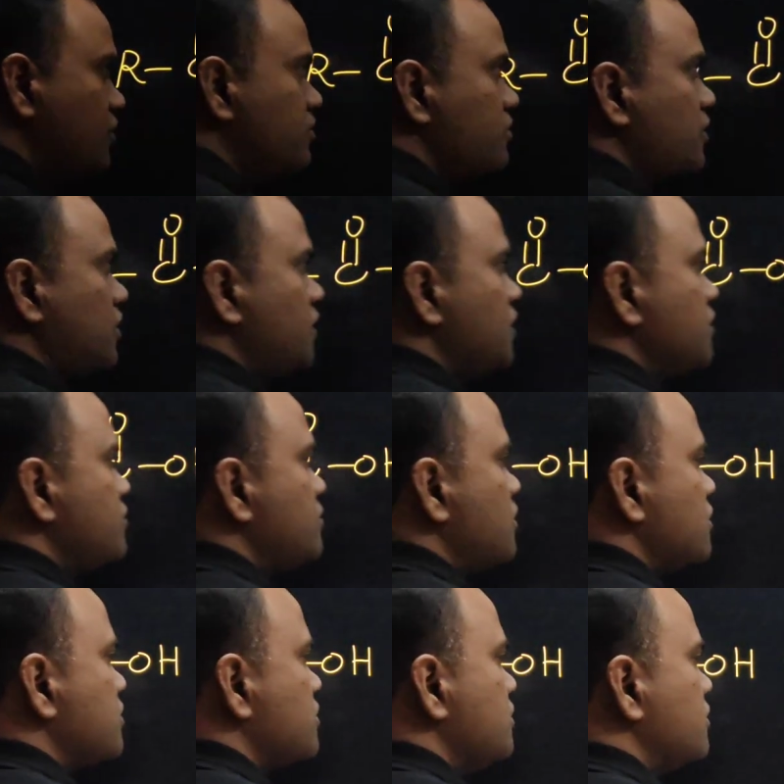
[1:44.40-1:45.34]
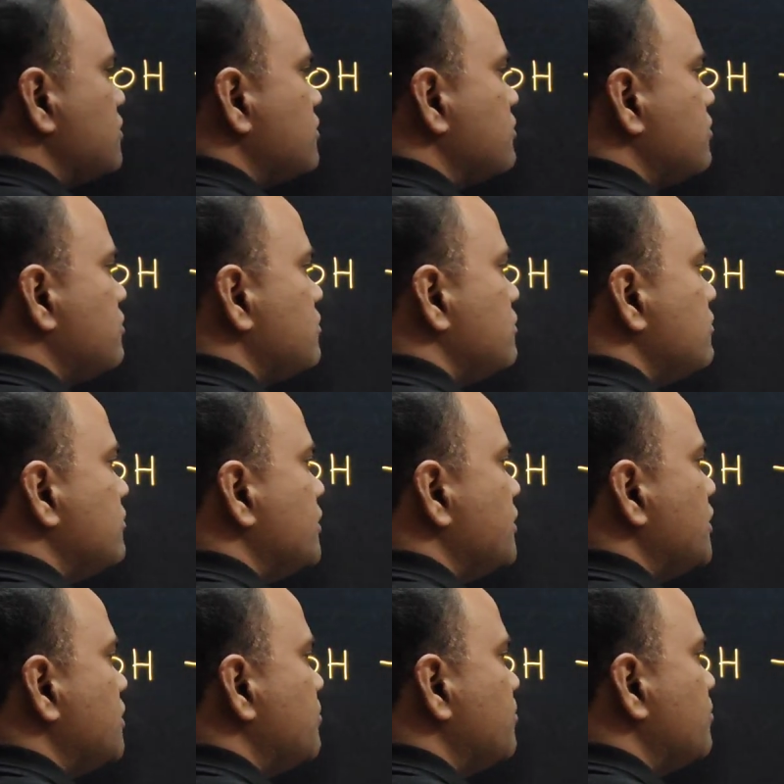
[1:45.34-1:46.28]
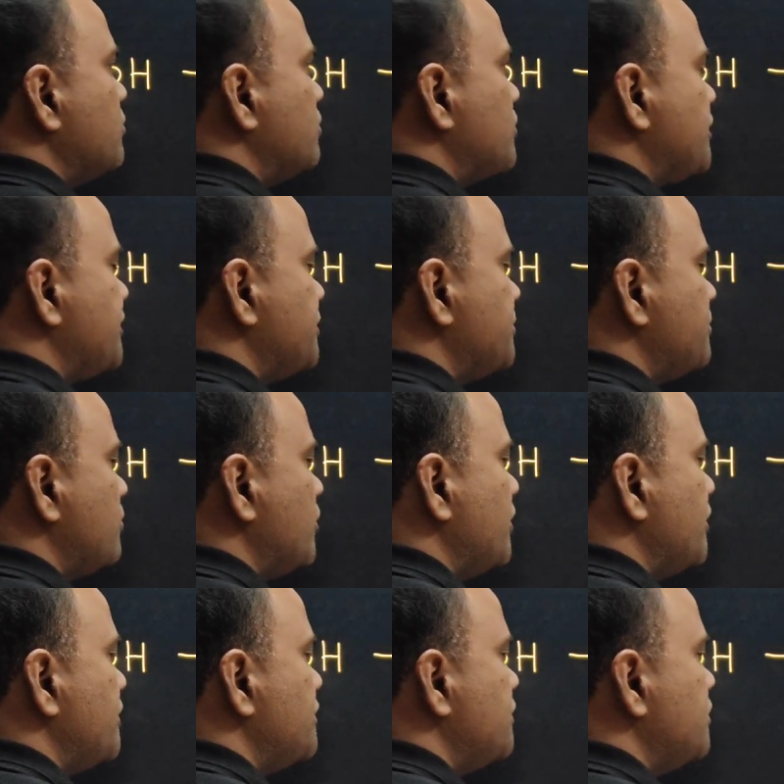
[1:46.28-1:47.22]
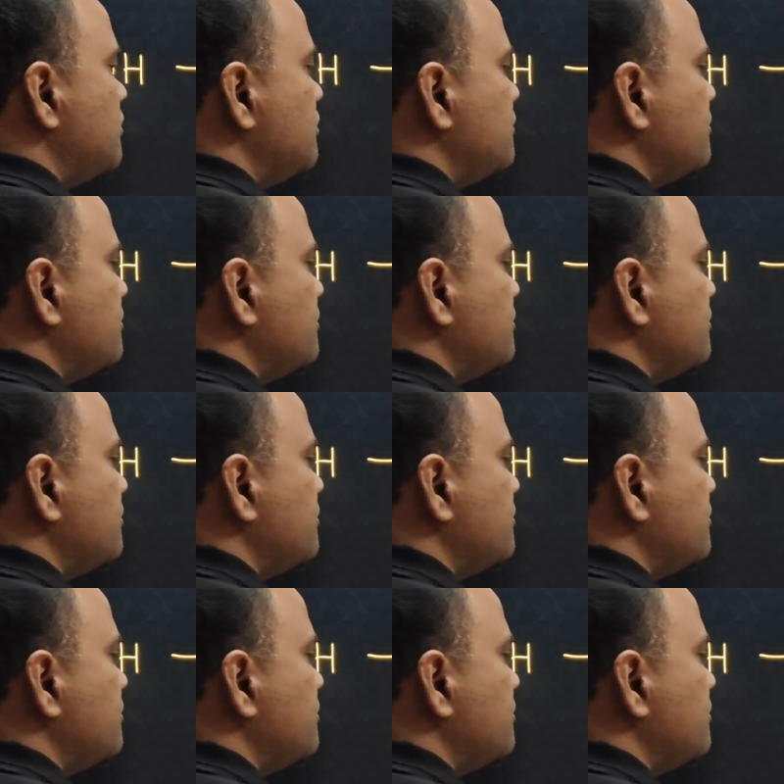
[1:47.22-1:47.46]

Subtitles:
resonating structure. So very important point